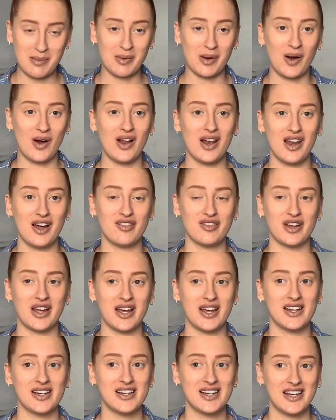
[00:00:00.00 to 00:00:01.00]
I love it.
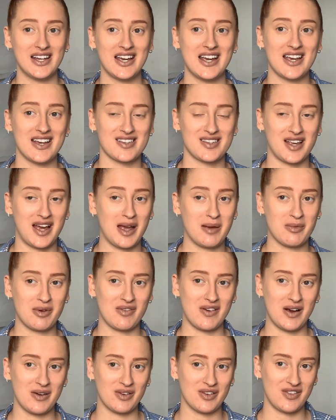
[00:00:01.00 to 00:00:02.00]
He has came
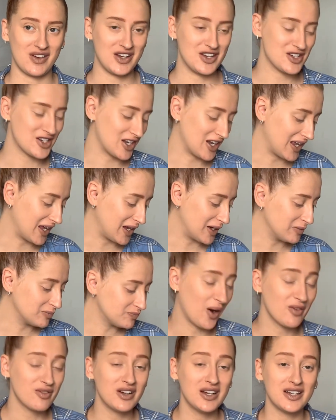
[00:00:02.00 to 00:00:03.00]
around eventually.
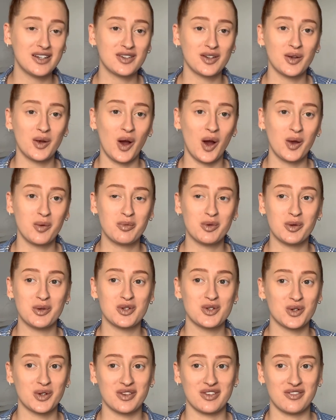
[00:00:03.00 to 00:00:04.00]
I really do hope you
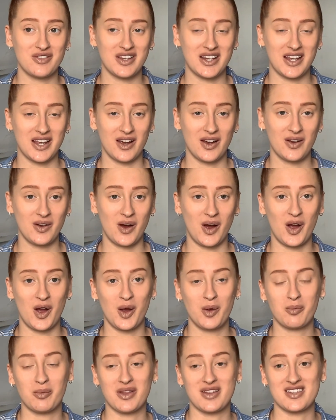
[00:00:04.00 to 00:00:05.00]
enjoyed the video. I
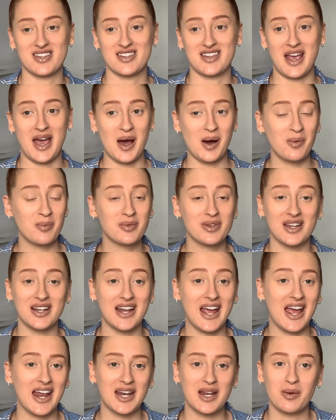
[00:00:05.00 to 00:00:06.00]
hope this has helped in
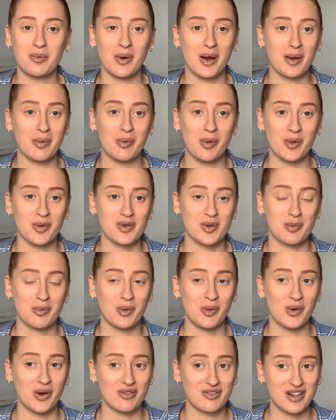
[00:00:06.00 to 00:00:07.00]
any way possible.
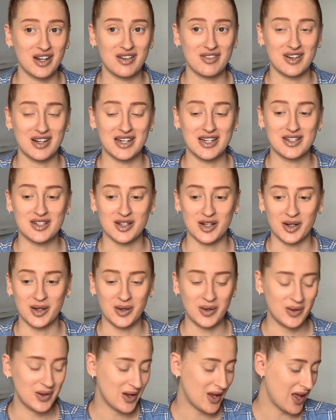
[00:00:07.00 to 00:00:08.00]
I really, really do.
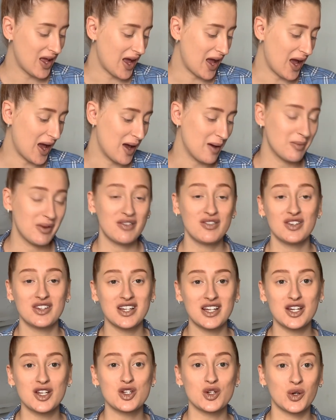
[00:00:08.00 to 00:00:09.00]
If you did
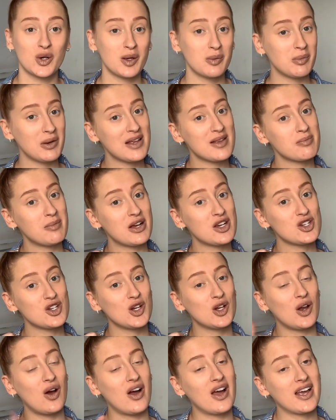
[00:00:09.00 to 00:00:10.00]
enjoy, please make sure you
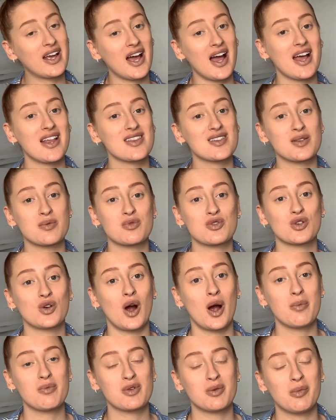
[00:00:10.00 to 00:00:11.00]
like and
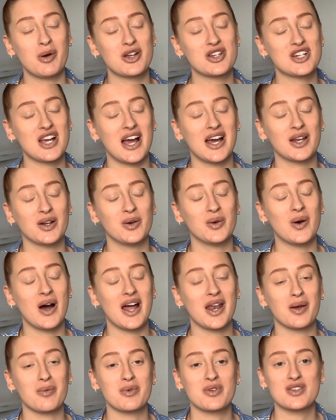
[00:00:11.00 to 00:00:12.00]
subscribe to my channel, and I
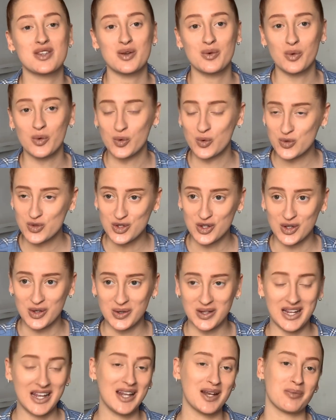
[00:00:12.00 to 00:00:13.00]
will see you all soon
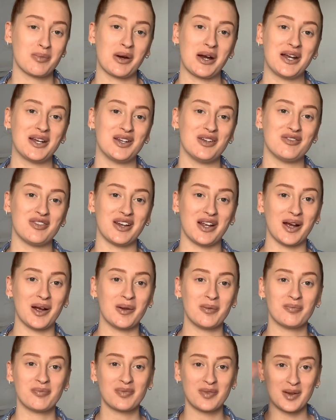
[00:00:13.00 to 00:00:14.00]
in a brand new video.
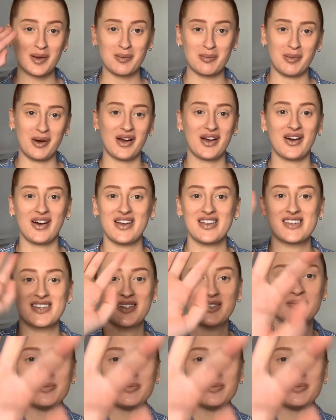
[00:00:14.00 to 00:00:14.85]
Bye guys.